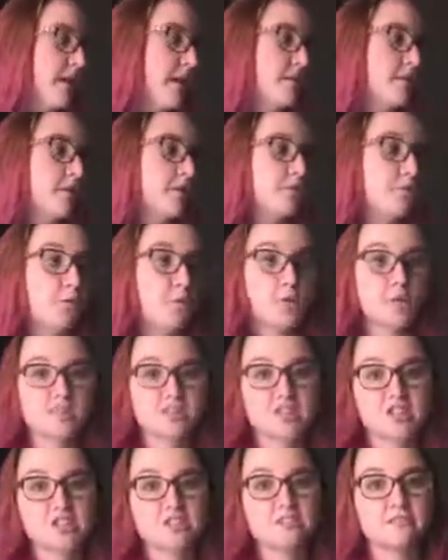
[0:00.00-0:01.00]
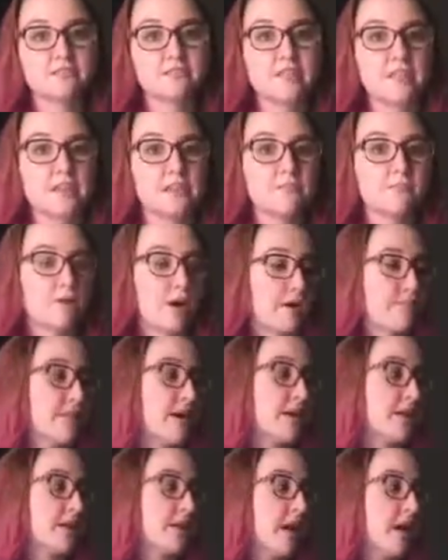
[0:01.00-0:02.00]
There are 4 sections within
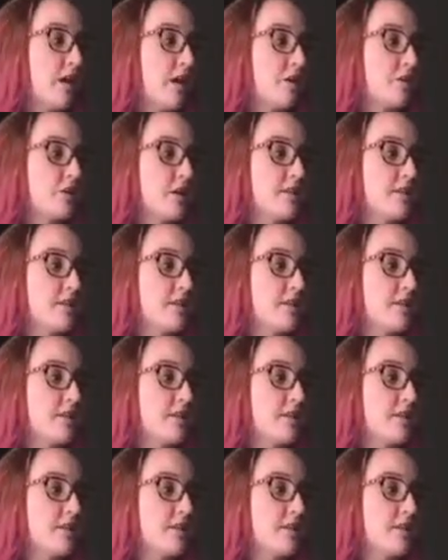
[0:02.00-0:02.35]
pragmatic knowledge,